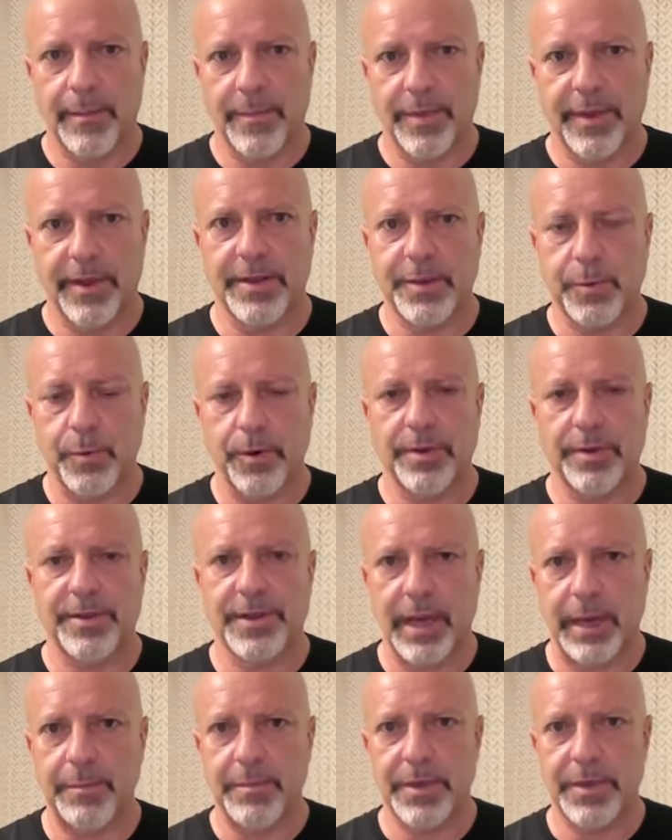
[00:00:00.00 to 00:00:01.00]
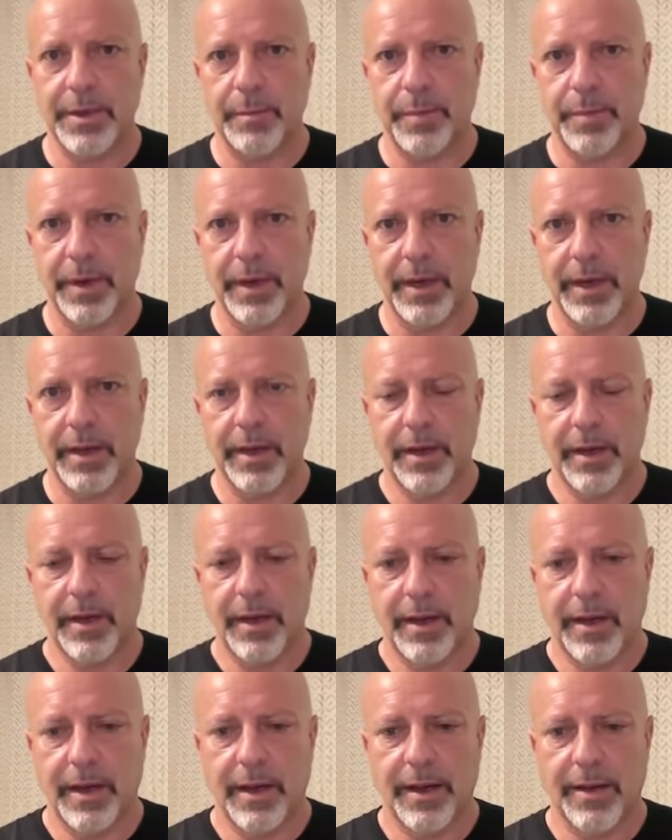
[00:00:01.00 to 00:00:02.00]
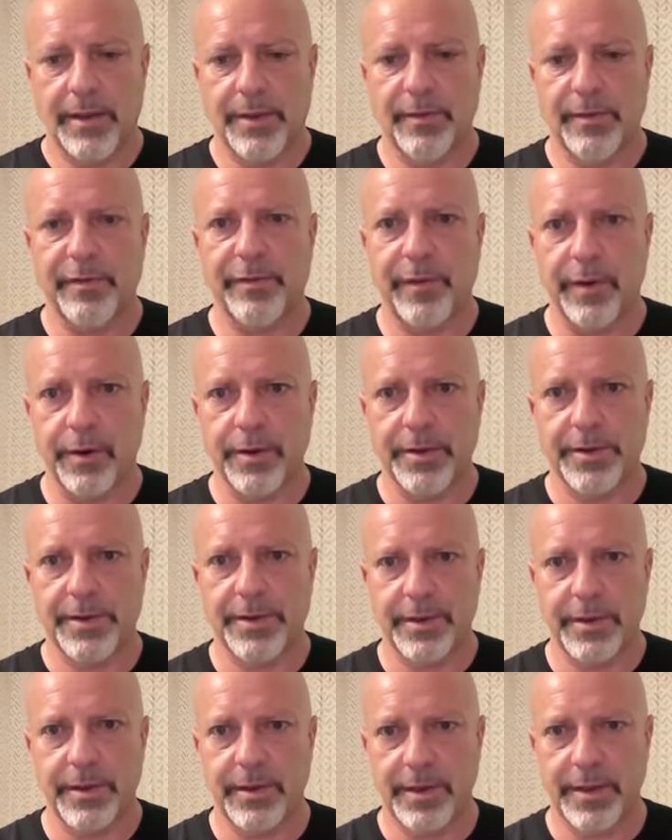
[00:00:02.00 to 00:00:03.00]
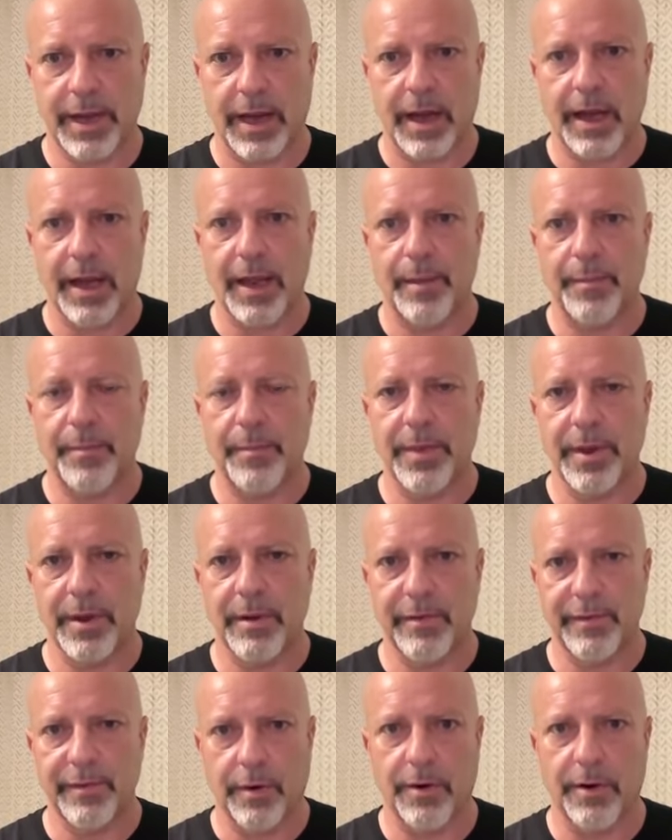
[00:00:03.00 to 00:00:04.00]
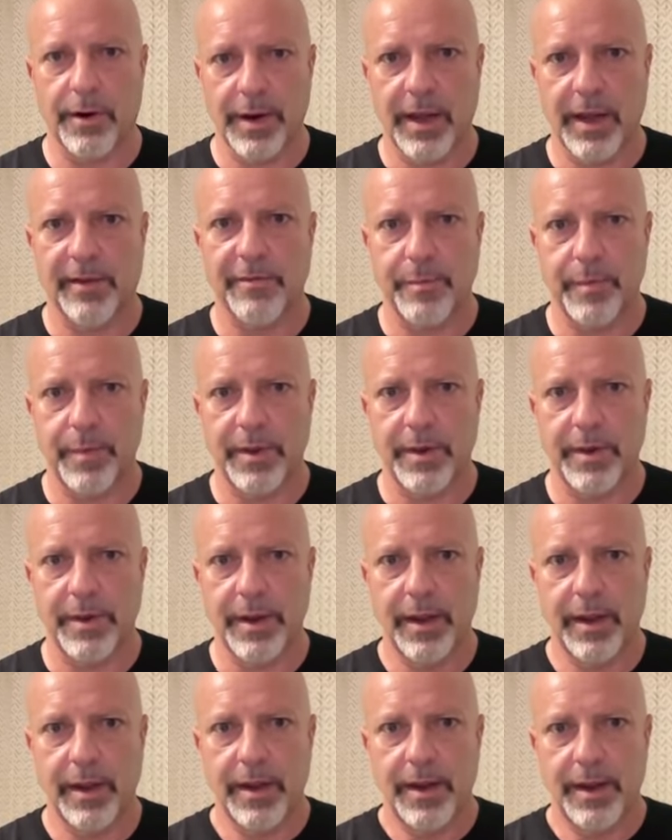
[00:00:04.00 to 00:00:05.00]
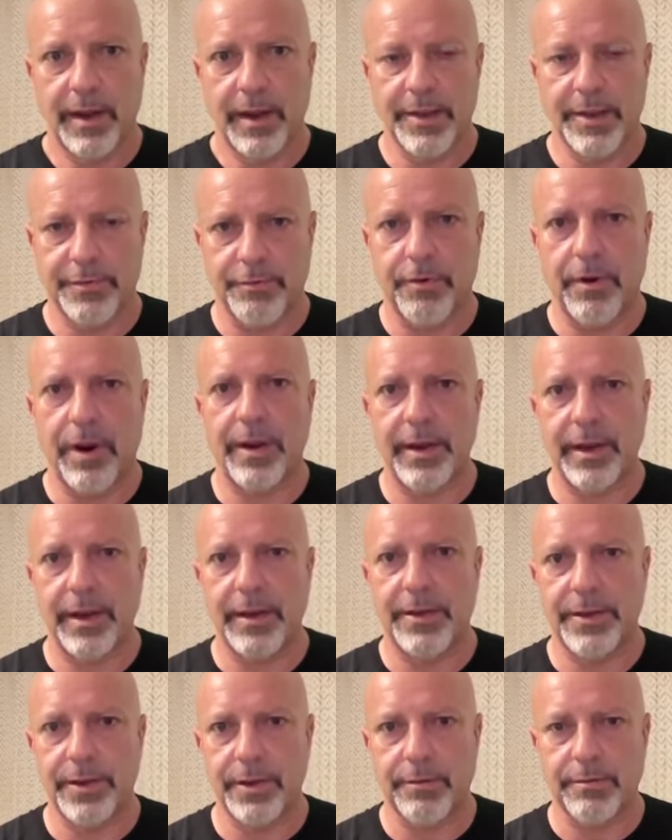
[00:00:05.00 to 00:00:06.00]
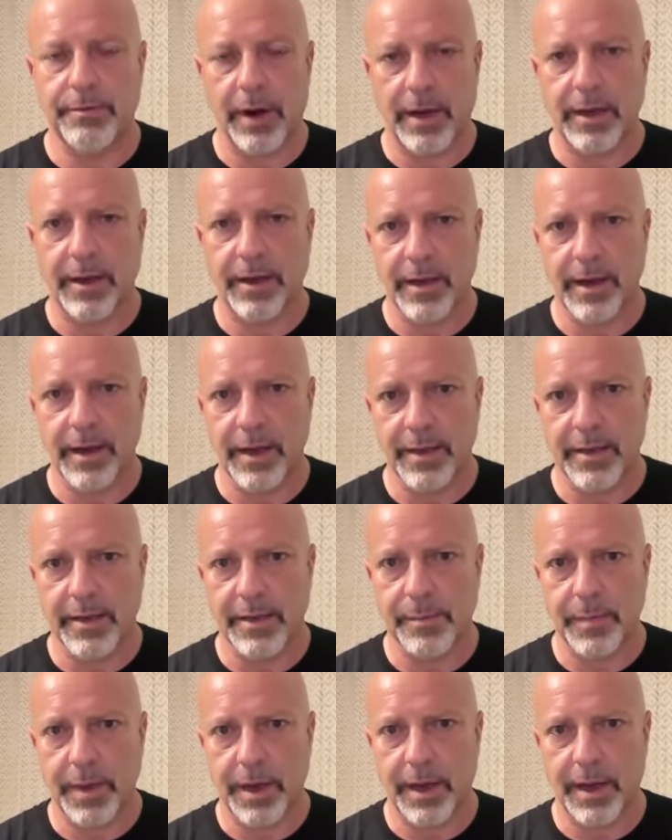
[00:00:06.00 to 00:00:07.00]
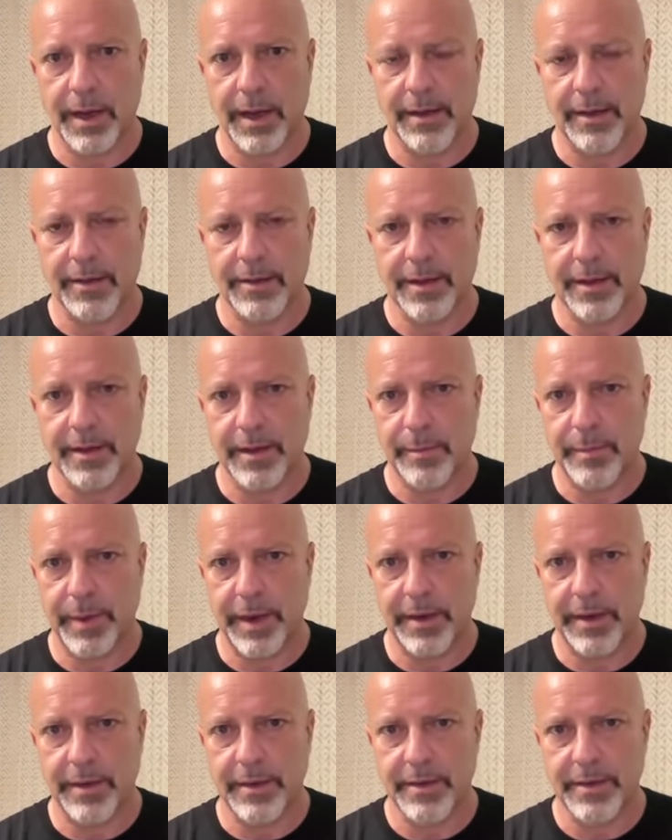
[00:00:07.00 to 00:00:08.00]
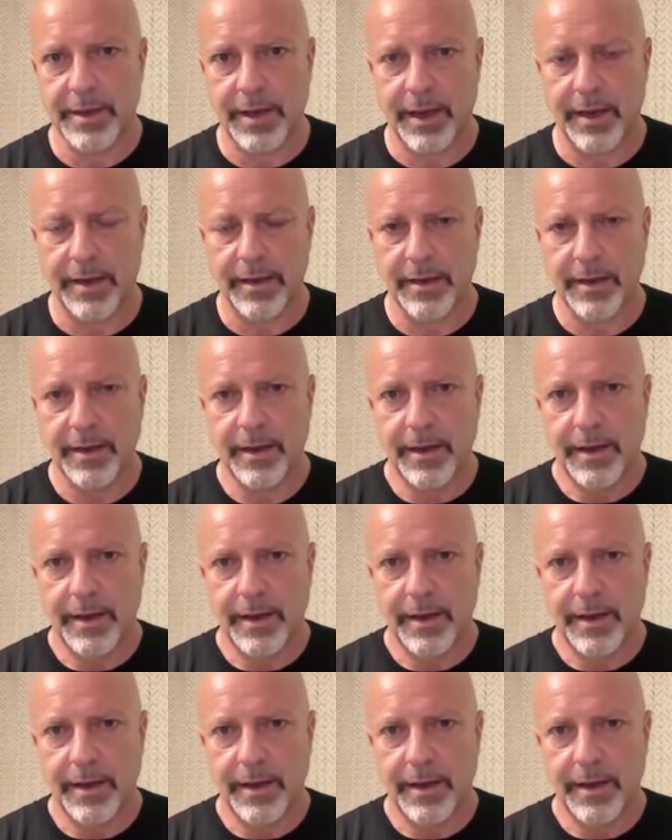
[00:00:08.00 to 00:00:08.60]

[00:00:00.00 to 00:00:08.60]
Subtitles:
This would seem to be the first time that a foreign government is ready to recognize Somaliland as an independent state.